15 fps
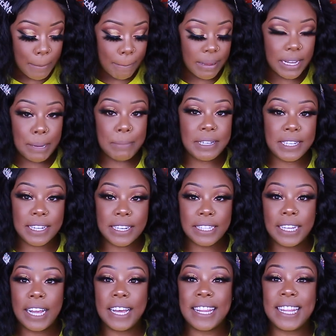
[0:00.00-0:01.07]
But let me tell
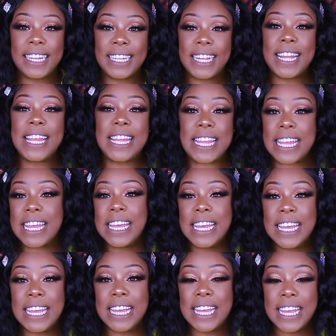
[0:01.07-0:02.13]
y'all the tea.
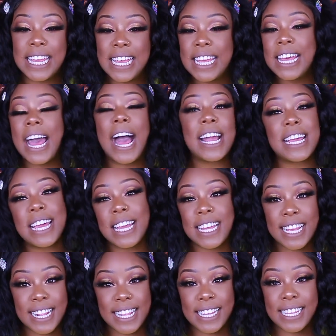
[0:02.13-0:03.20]
I can't
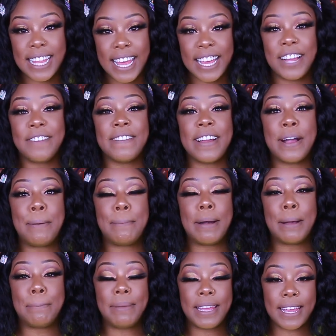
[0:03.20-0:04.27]
get this thing around
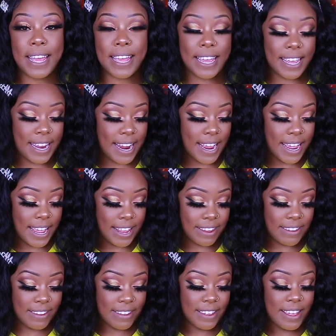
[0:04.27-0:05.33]
my big head
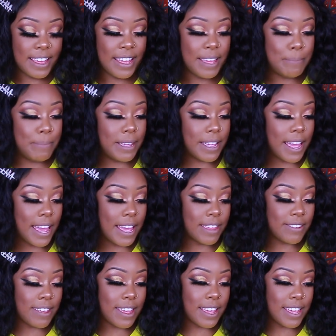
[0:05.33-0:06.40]
ass. Big
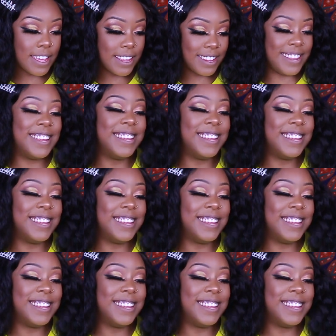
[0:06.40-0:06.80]
ass head.